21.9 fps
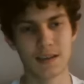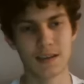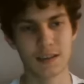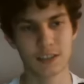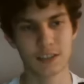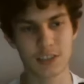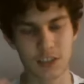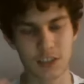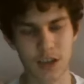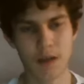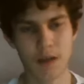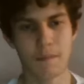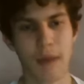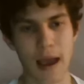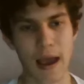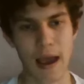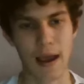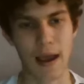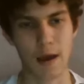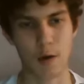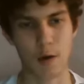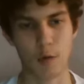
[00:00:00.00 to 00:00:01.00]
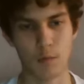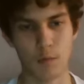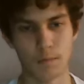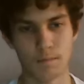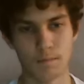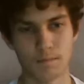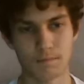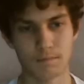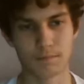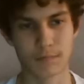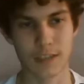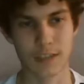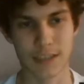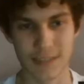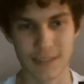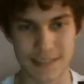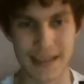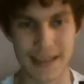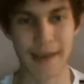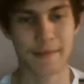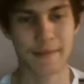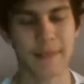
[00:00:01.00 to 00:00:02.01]
somehow
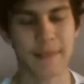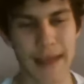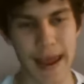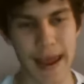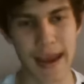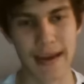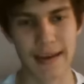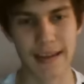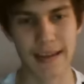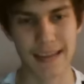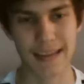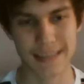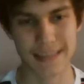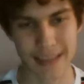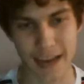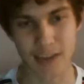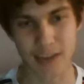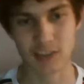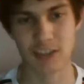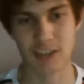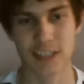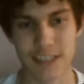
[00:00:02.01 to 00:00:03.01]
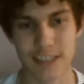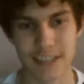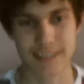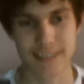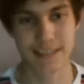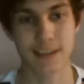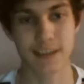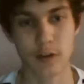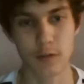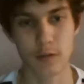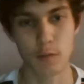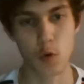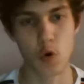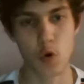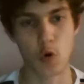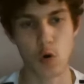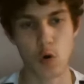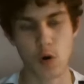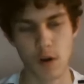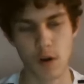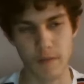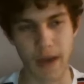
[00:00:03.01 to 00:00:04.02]
Devin Haney is actually still
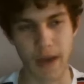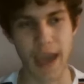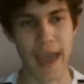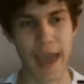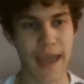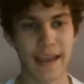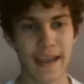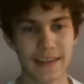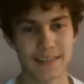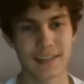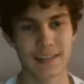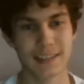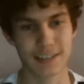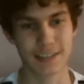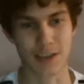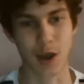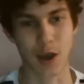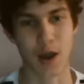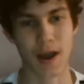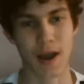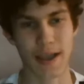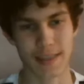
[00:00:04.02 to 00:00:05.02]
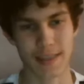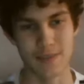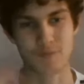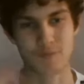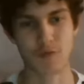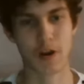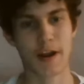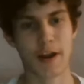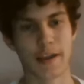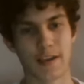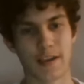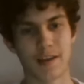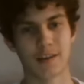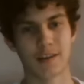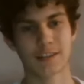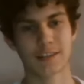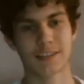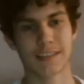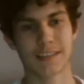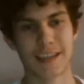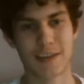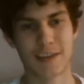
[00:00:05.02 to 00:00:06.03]
more of a hated guy than Ryan
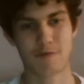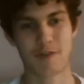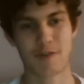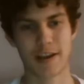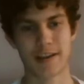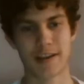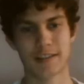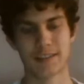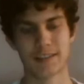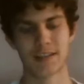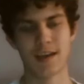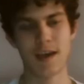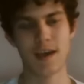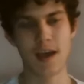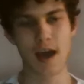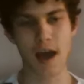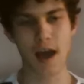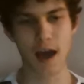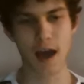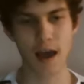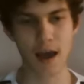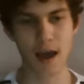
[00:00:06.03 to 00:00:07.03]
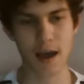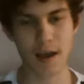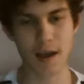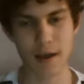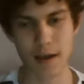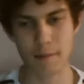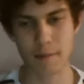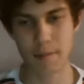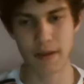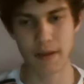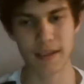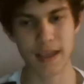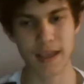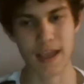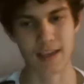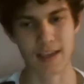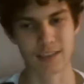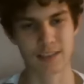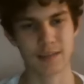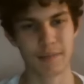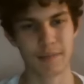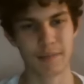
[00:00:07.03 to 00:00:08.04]
Garcia is. But yeah,
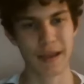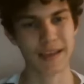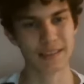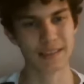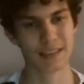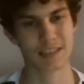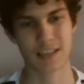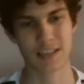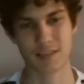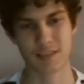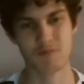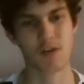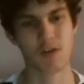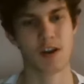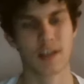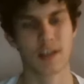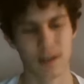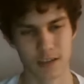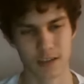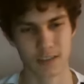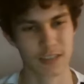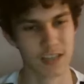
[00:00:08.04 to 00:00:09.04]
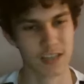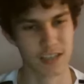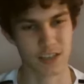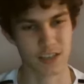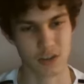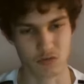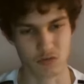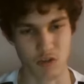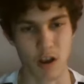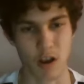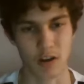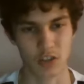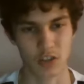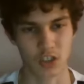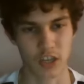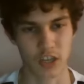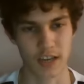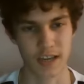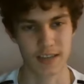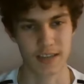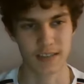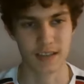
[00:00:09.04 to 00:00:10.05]
so basically, Ryan Garcia is a drug
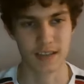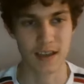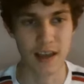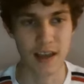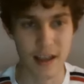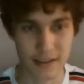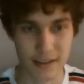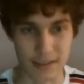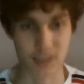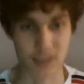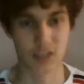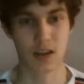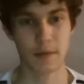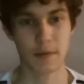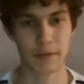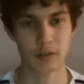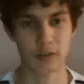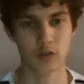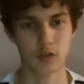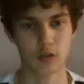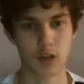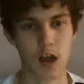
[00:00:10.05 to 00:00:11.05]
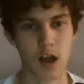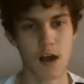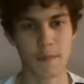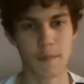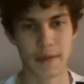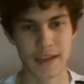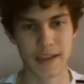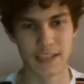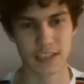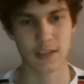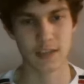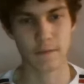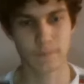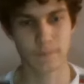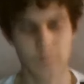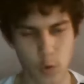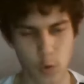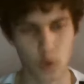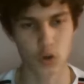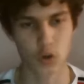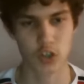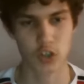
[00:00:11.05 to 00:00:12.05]
cheat. To sum this all up, it's
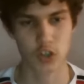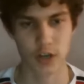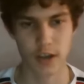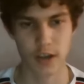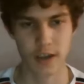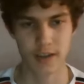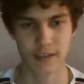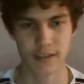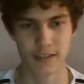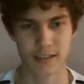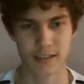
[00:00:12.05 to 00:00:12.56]
unfortunate